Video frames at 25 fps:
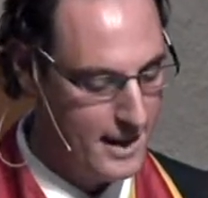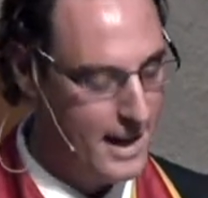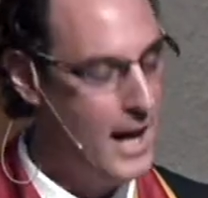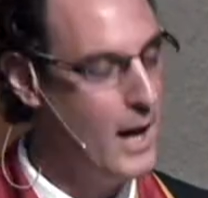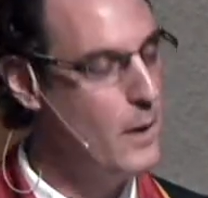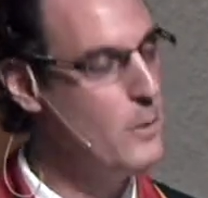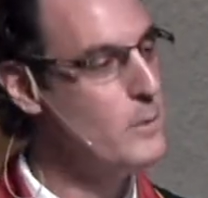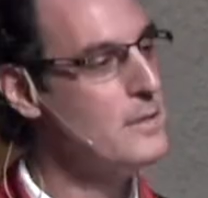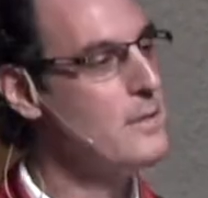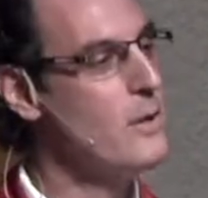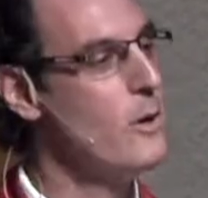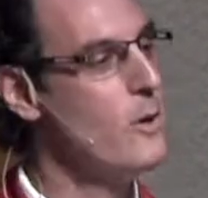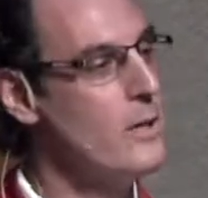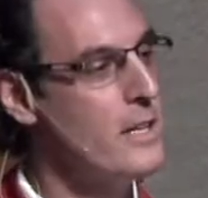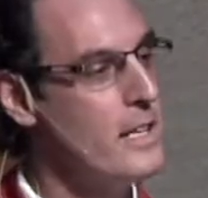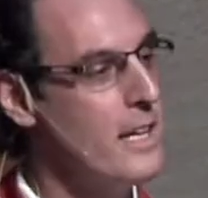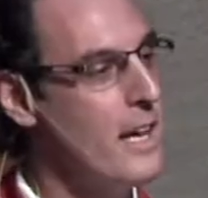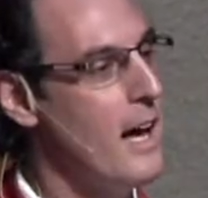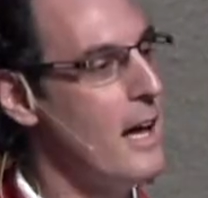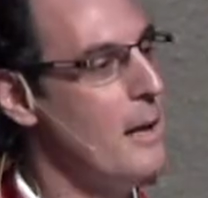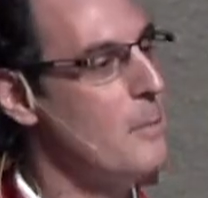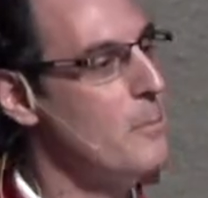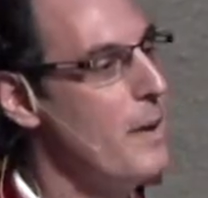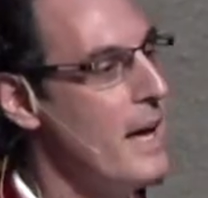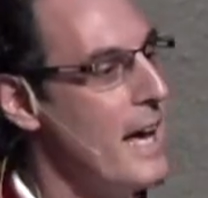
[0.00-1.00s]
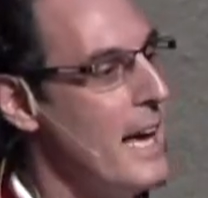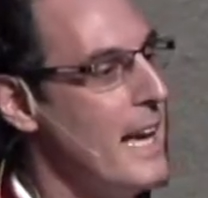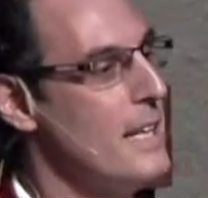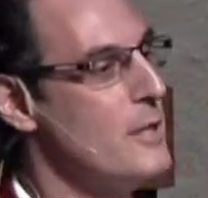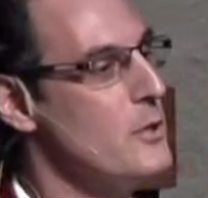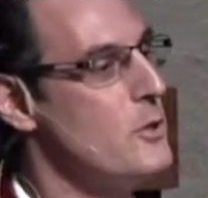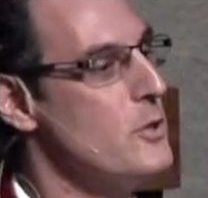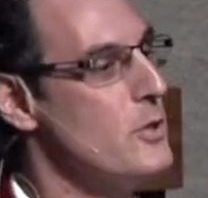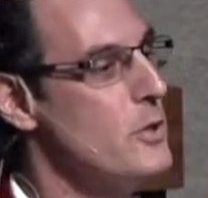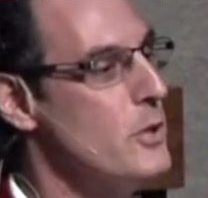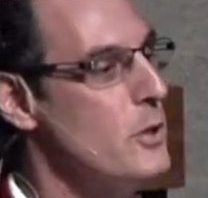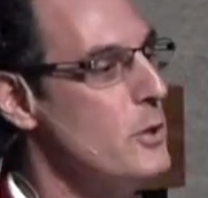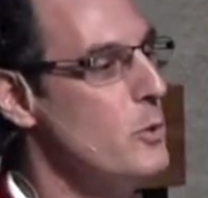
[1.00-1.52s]
I was only on
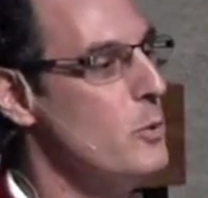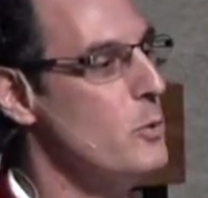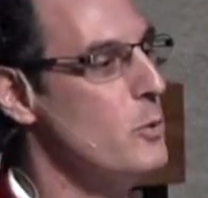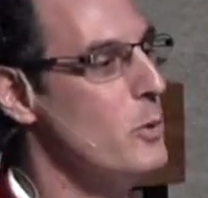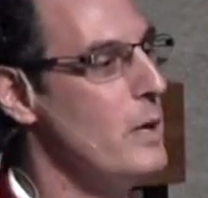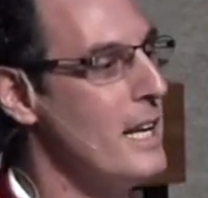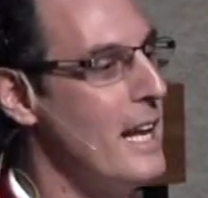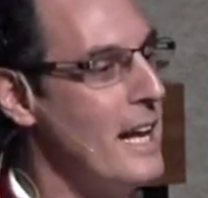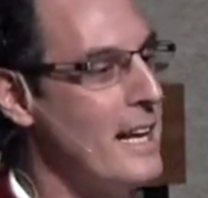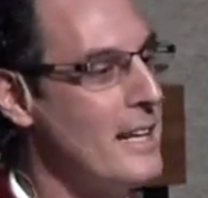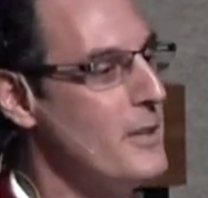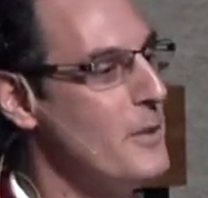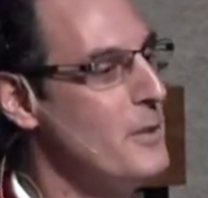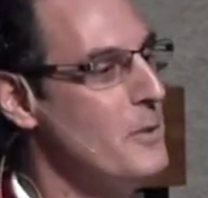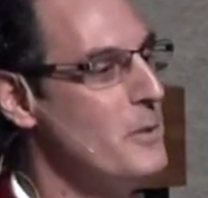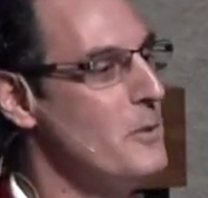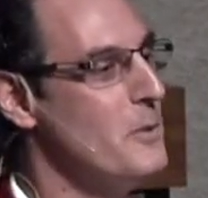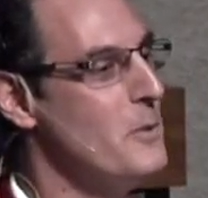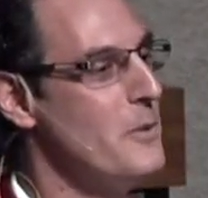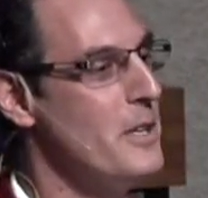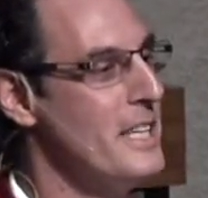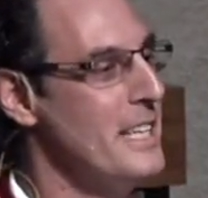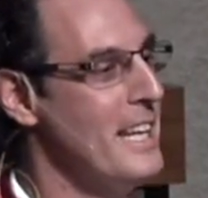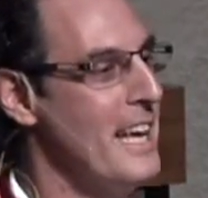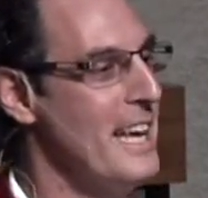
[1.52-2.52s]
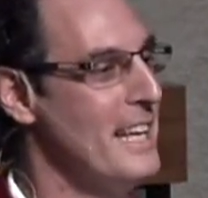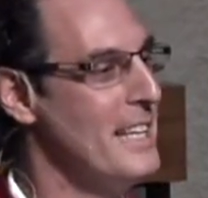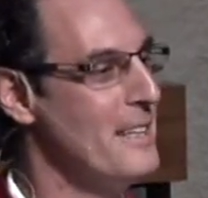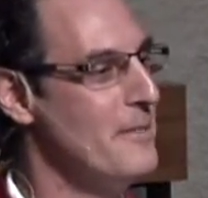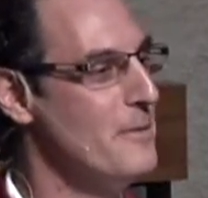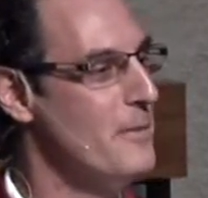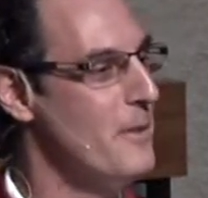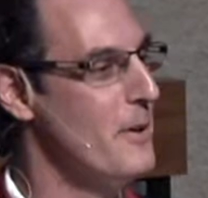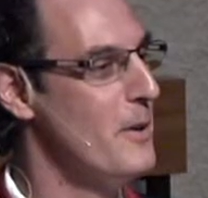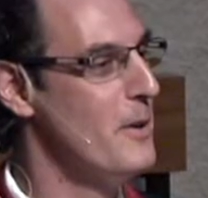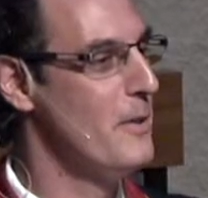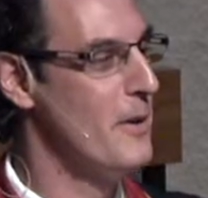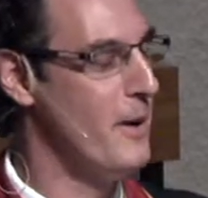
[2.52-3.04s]
page 2 and I couldn't read any
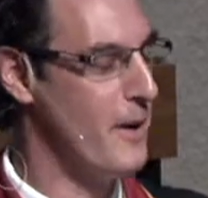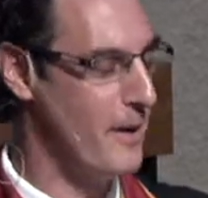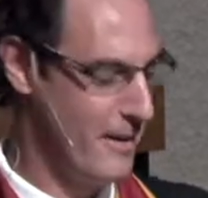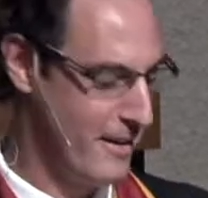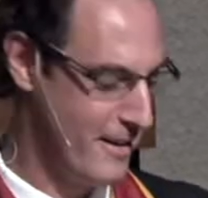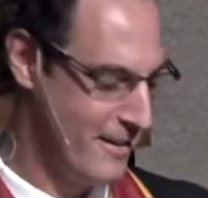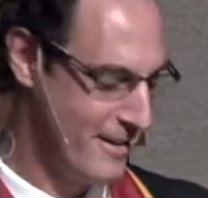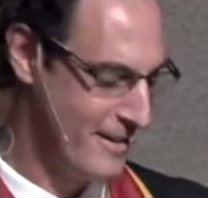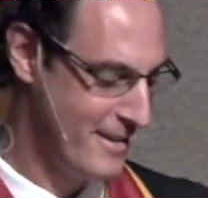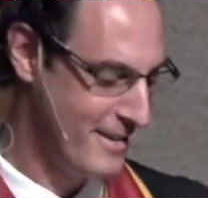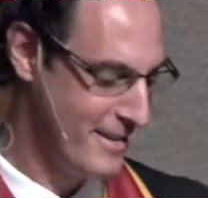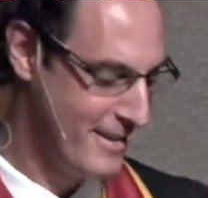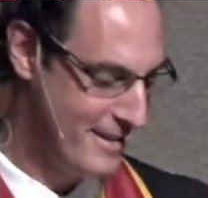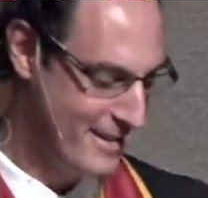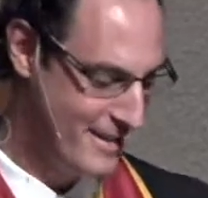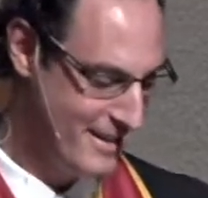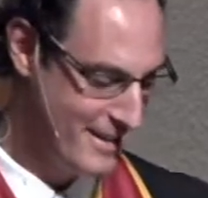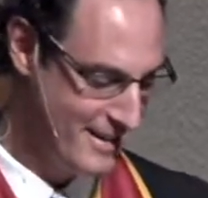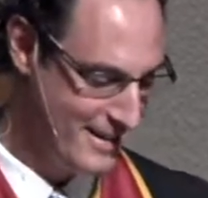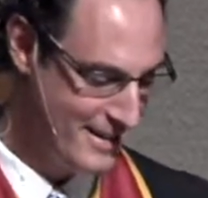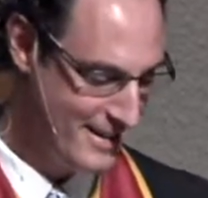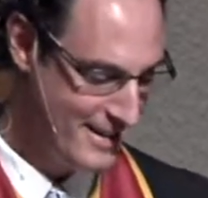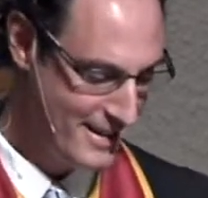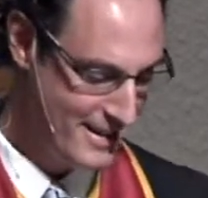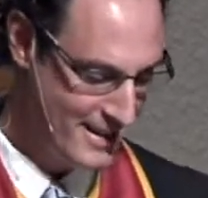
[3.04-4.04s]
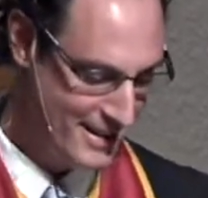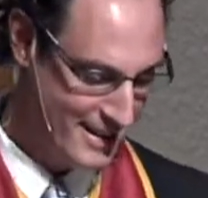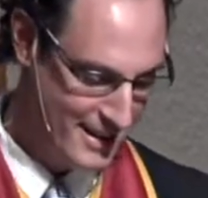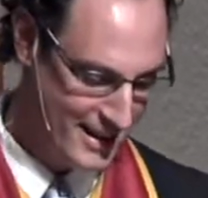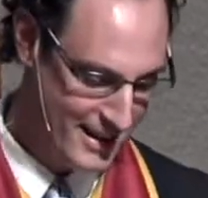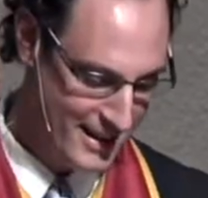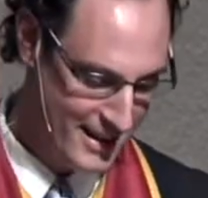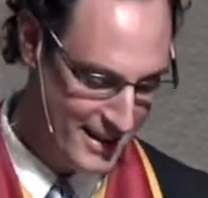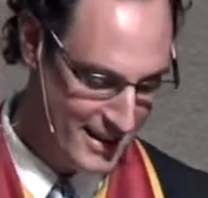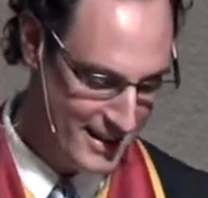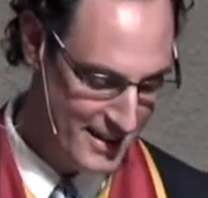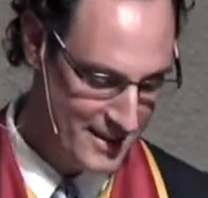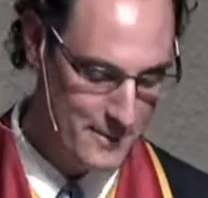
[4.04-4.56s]
further.
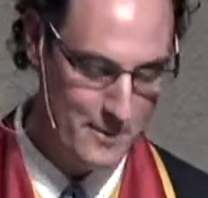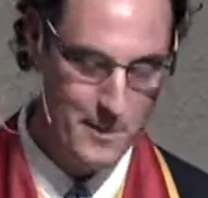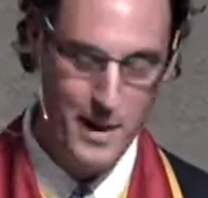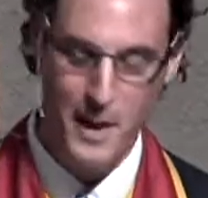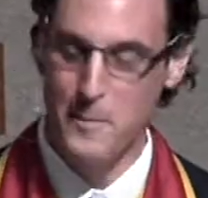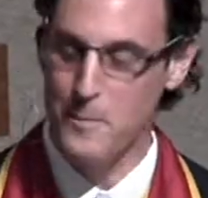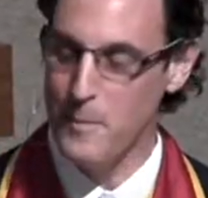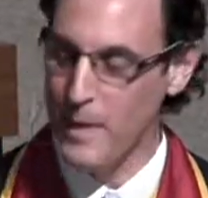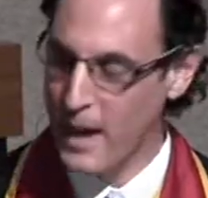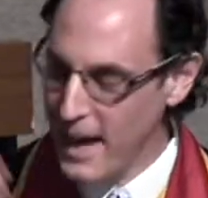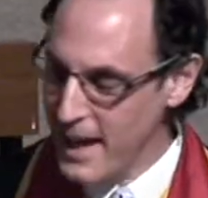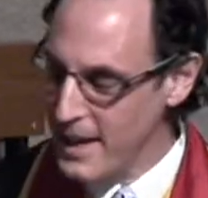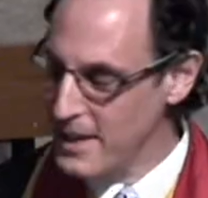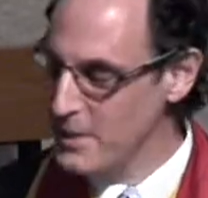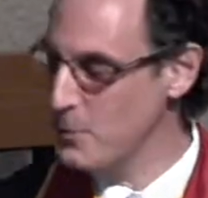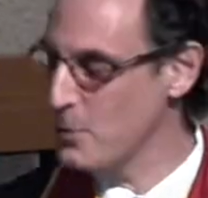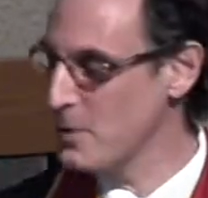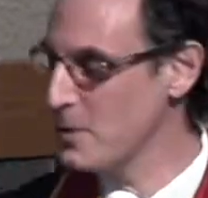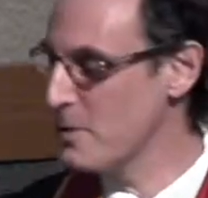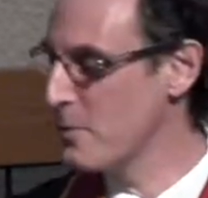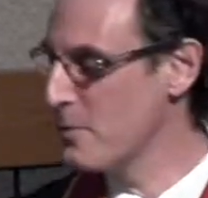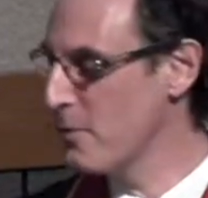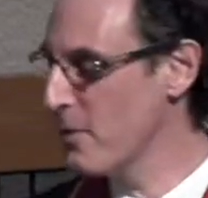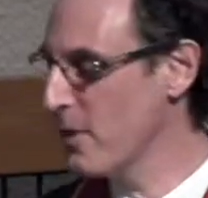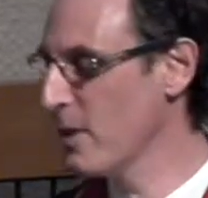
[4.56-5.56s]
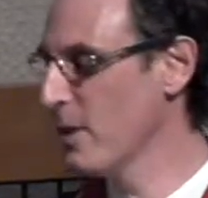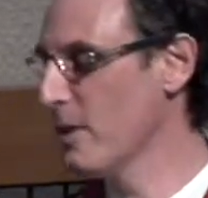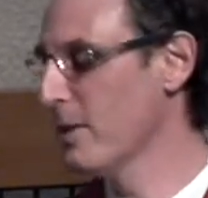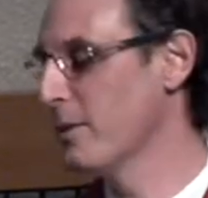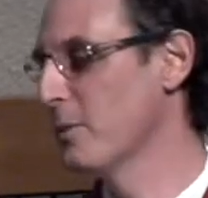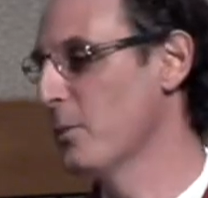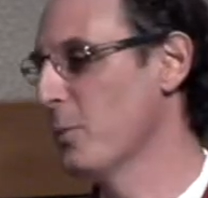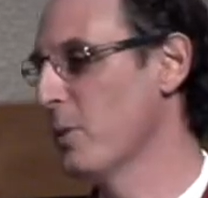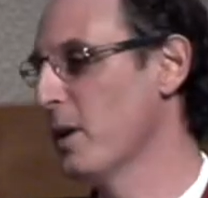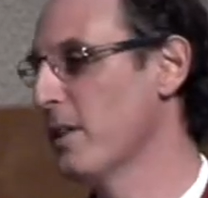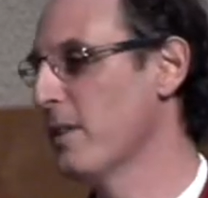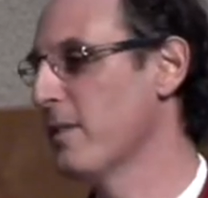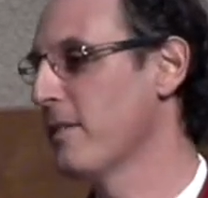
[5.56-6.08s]
My mind was
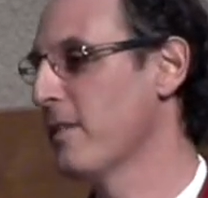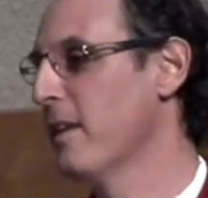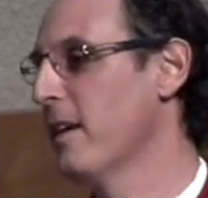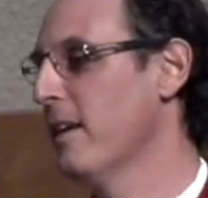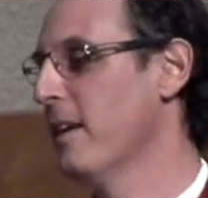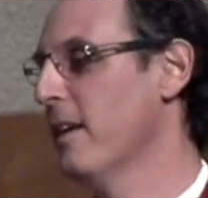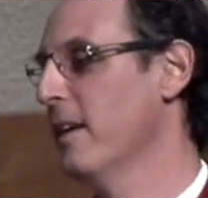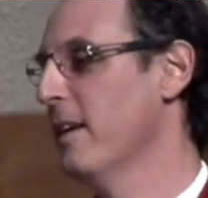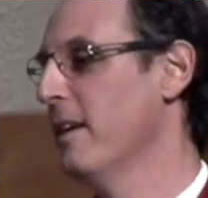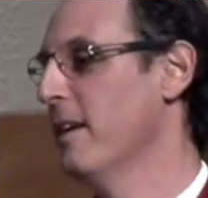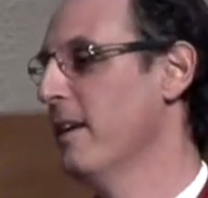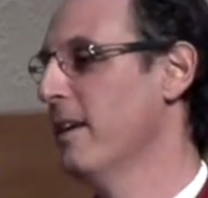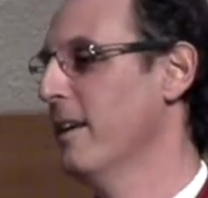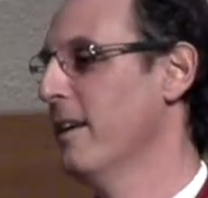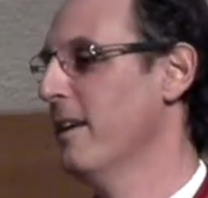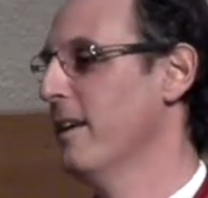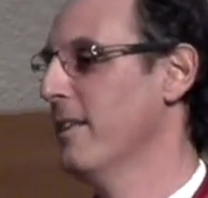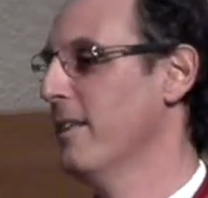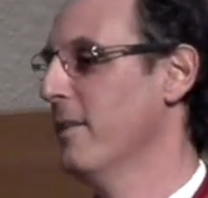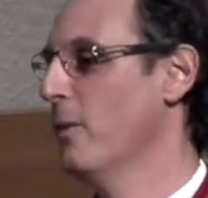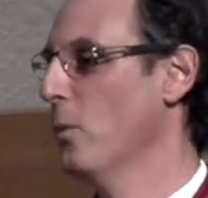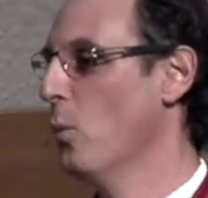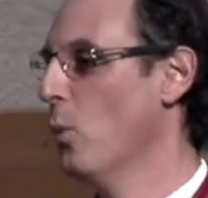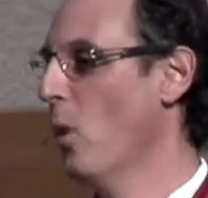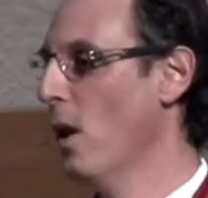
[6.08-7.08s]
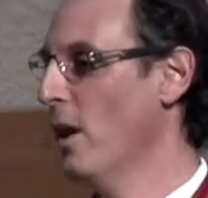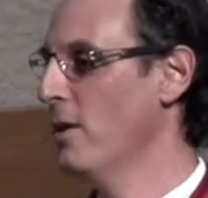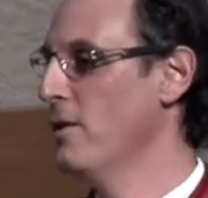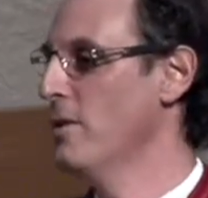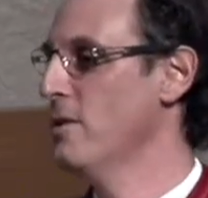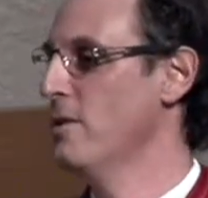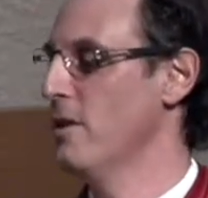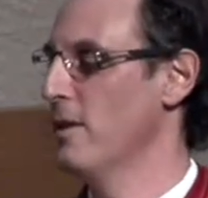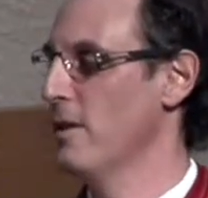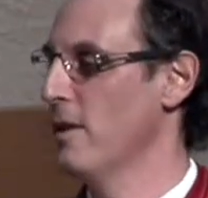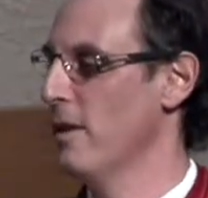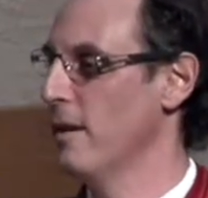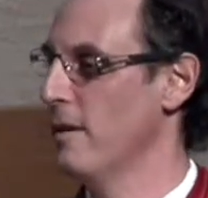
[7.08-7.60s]
filled with the
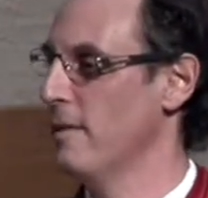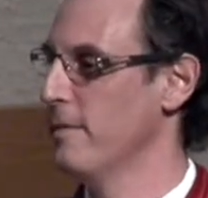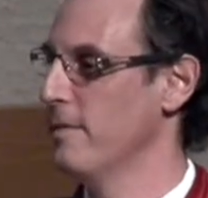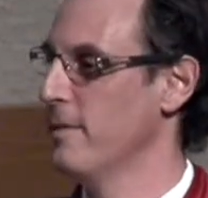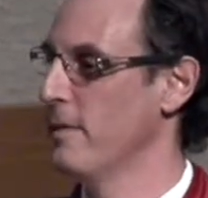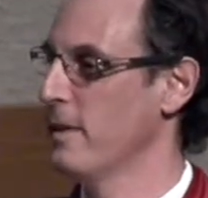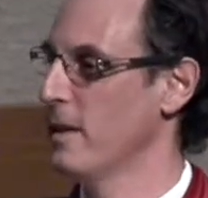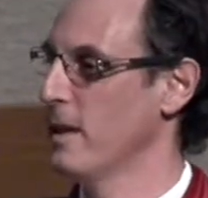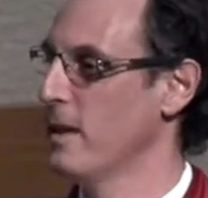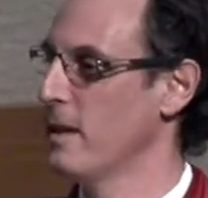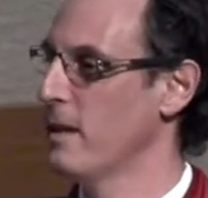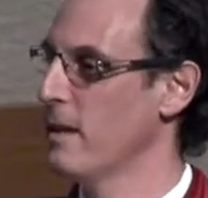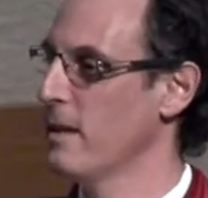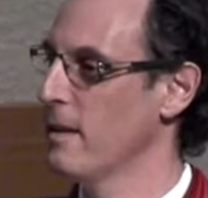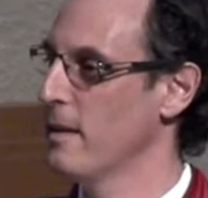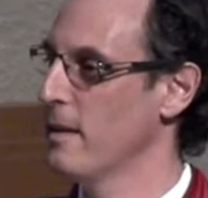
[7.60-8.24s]
wonder of the